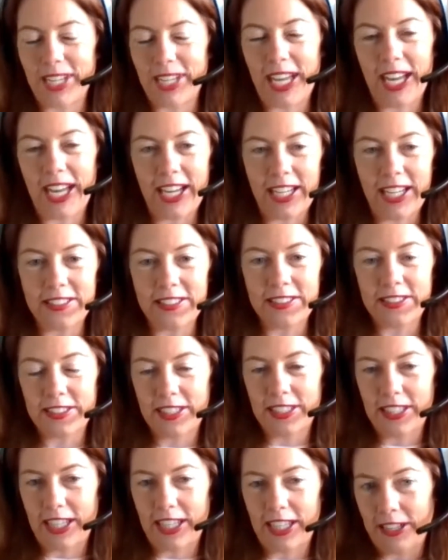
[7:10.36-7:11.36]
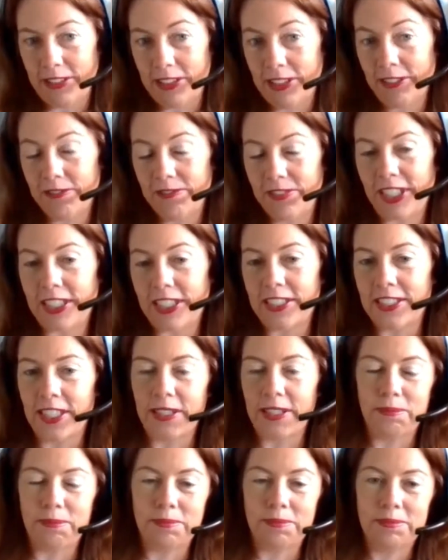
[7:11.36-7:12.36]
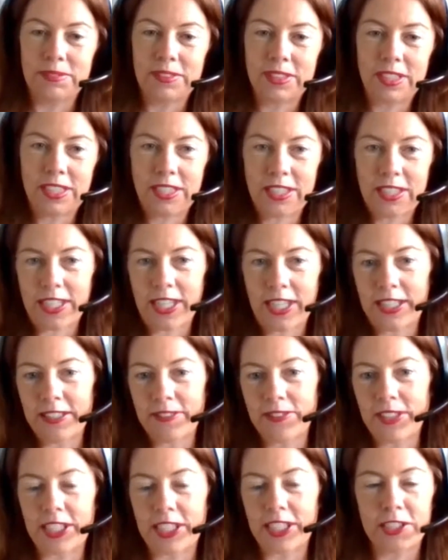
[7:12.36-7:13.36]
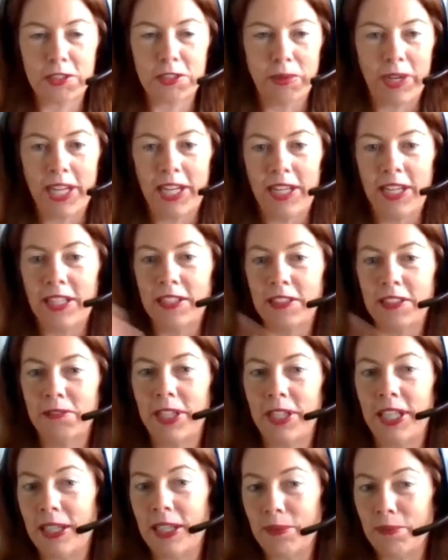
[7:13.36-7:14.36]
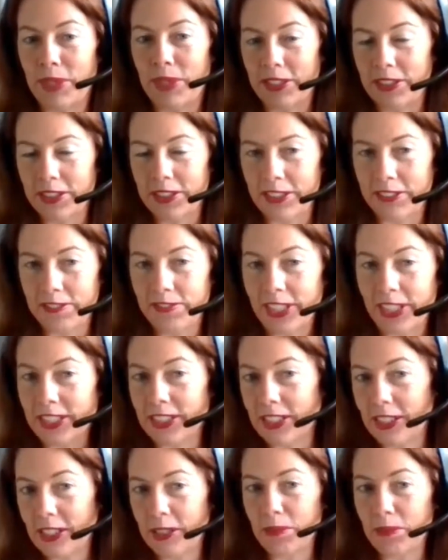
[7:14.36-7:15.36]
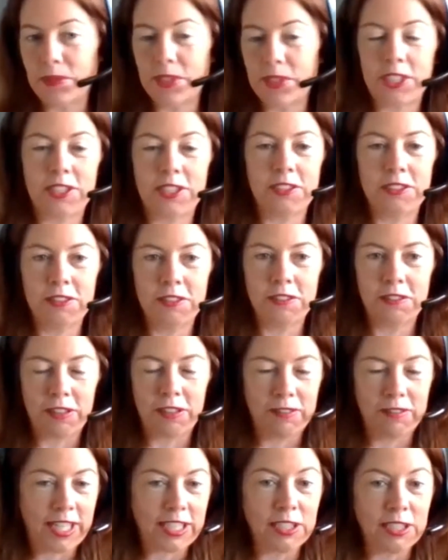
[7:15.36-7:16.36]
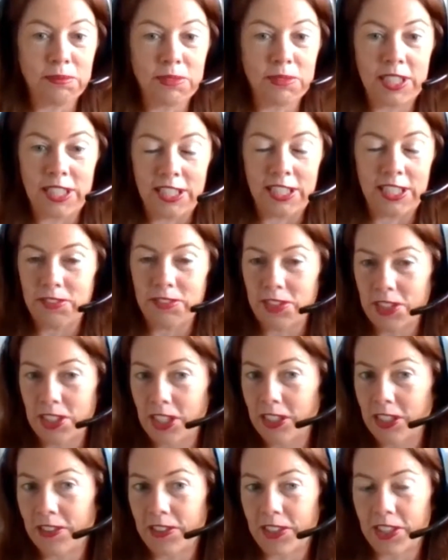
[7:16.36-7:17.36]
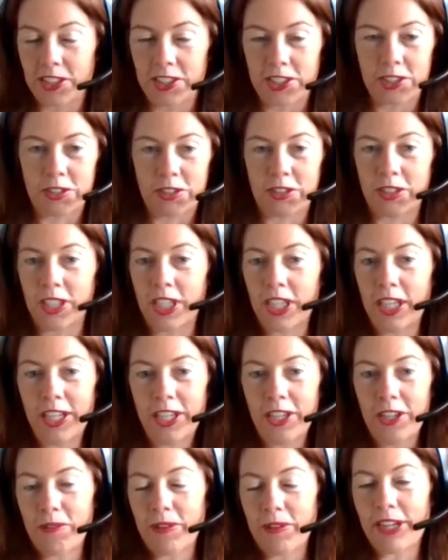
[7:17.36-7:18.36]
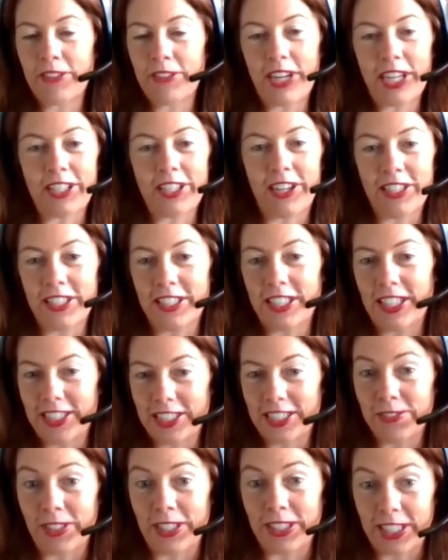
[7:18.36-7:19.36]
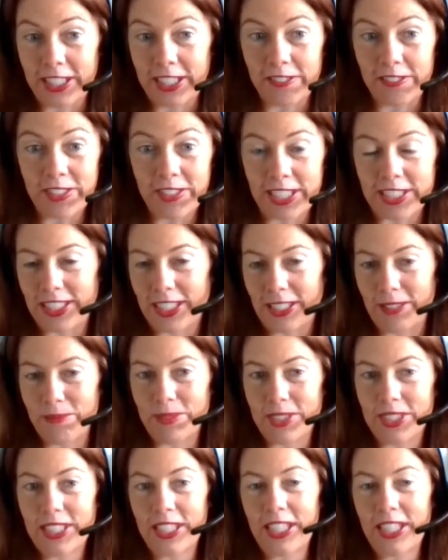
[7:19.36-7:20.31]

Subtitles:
as I was a victim, kind of like swaying in the whim. I was a victim to a randomly evil universe or whatever I called it. I just felt like a victim.